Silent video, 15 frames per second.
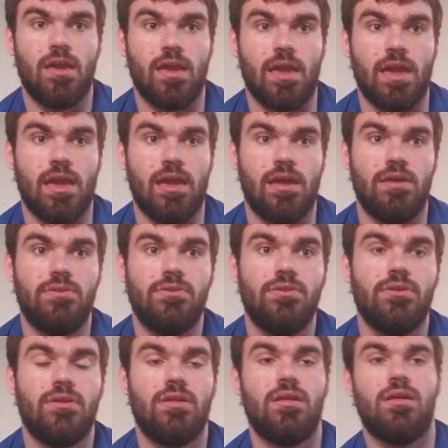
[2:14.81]
And
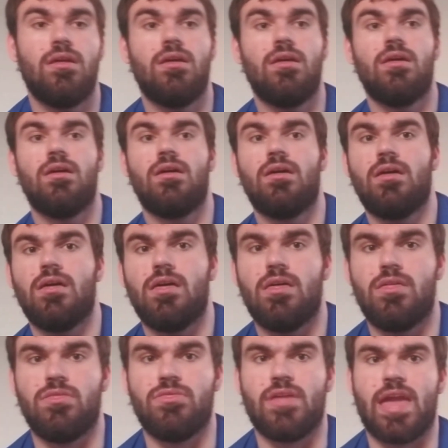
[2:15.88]

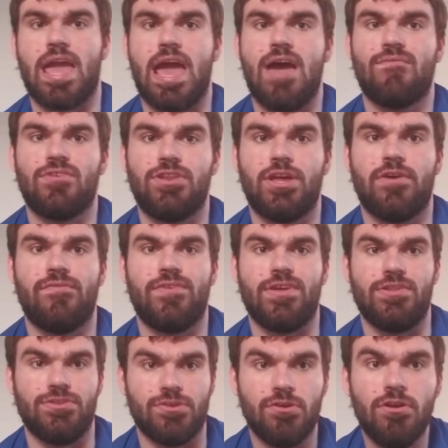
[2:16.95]
they have enough
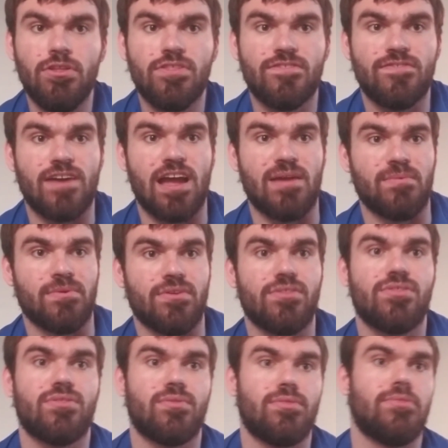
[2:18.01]
endurance
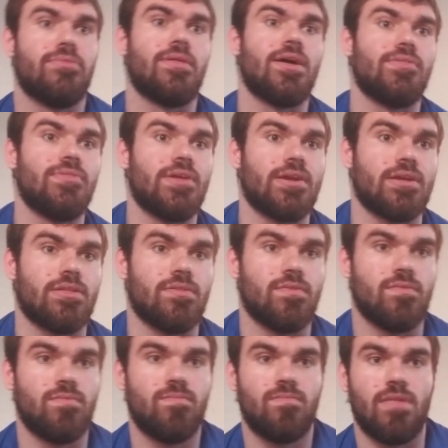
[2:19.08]
fibers that they can
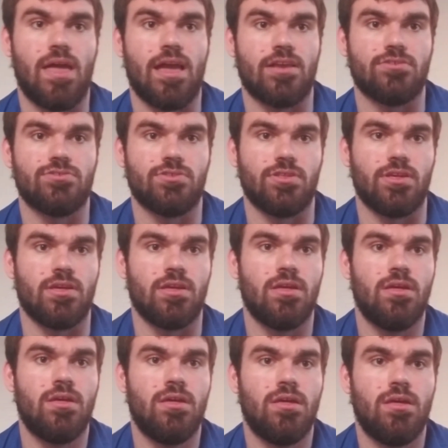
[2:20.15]
actually
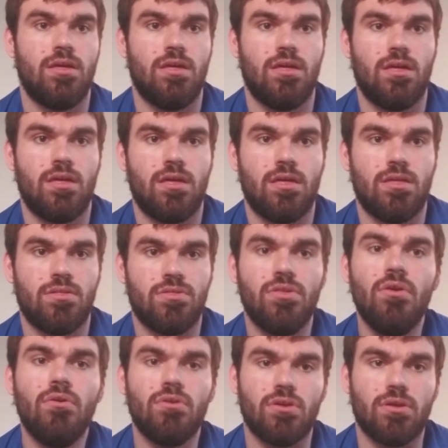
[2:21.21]

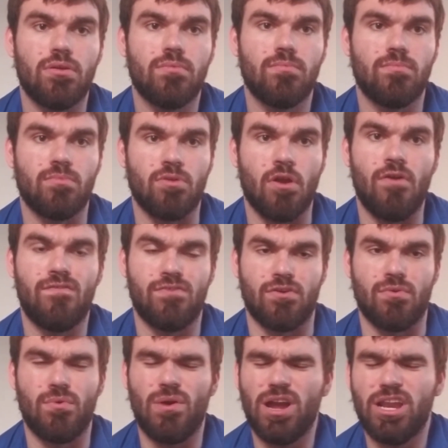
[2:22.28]
still go for
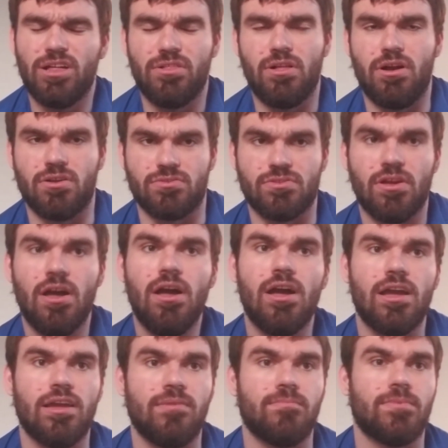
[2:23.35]
quite a long
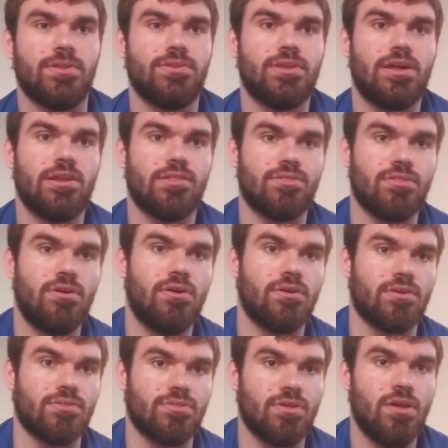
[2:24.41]
time, but not as
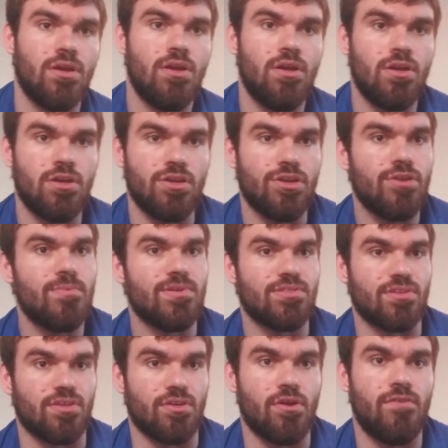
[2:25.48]
long as humans
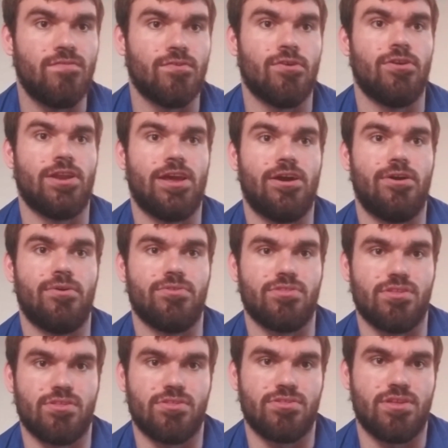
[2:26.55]
can go for. Now, is
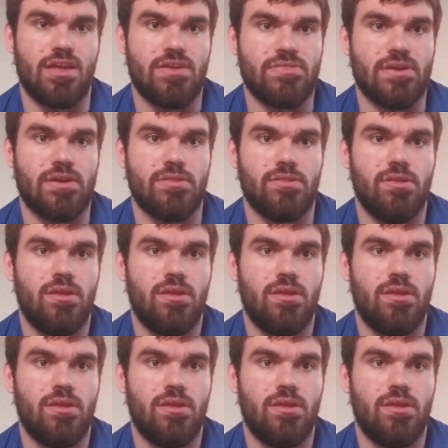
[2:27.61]
it to say that